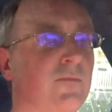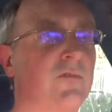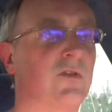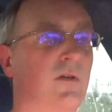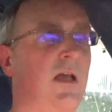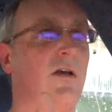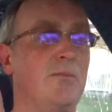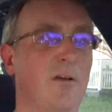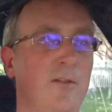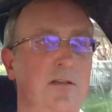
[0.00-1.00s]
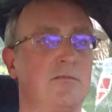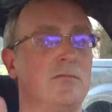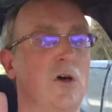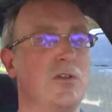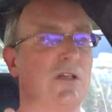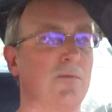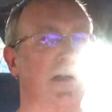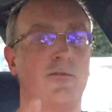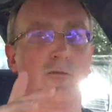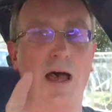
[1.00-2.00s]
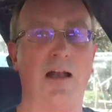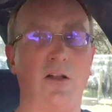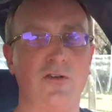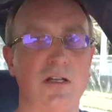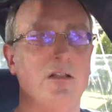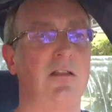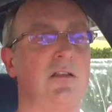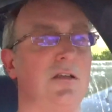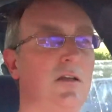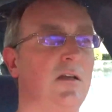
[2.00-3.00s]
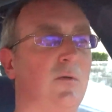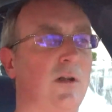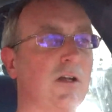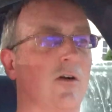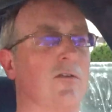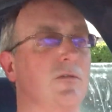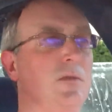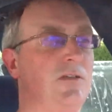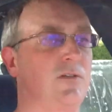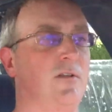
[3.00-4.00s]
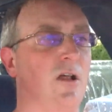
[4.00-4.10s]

So yeah, I'm definitely noticing a bit of a rattle underneath when I go over these